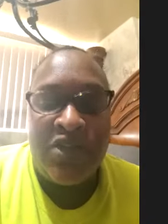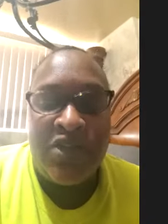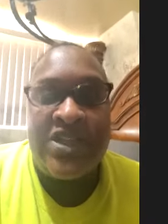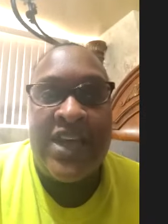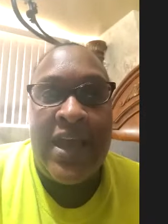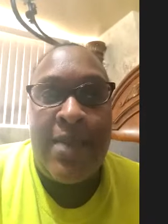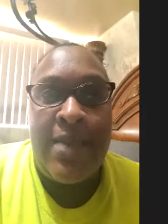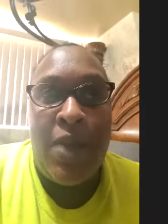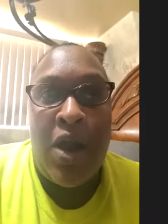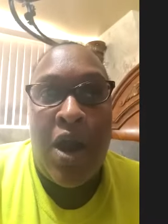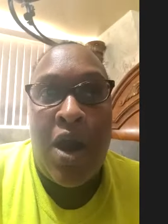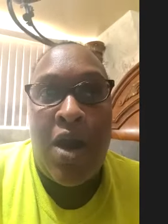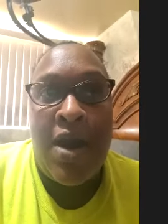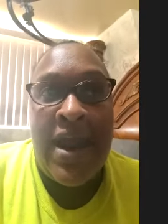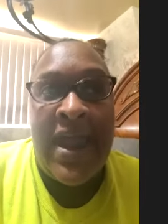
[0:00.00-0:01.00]

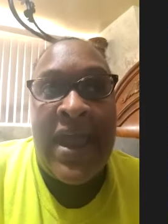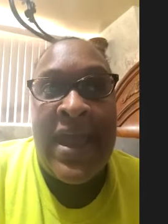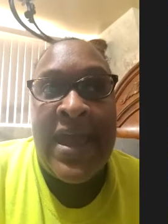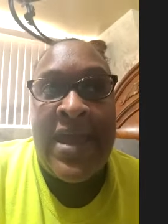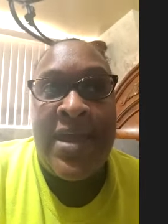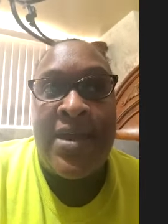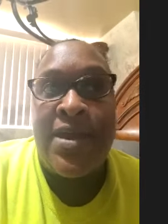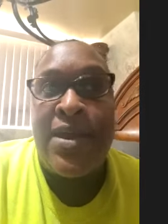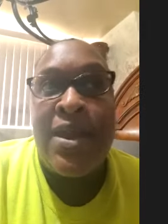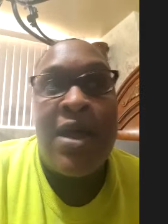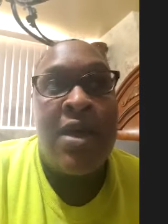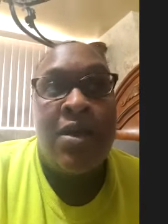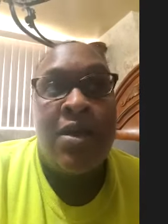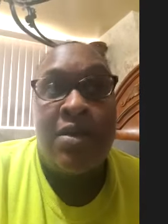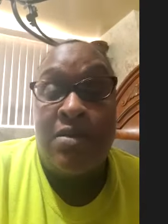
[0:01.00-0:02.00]
Tamar and
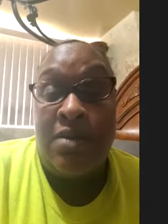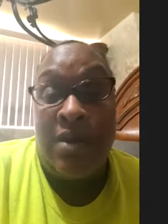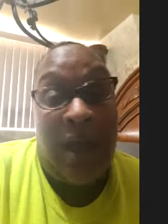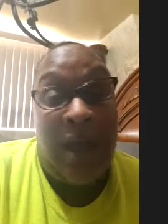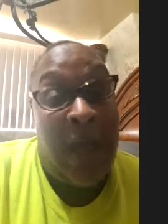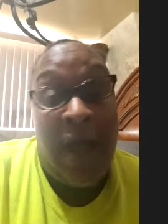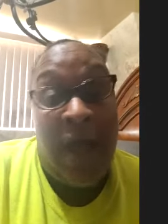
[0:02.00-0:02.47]
I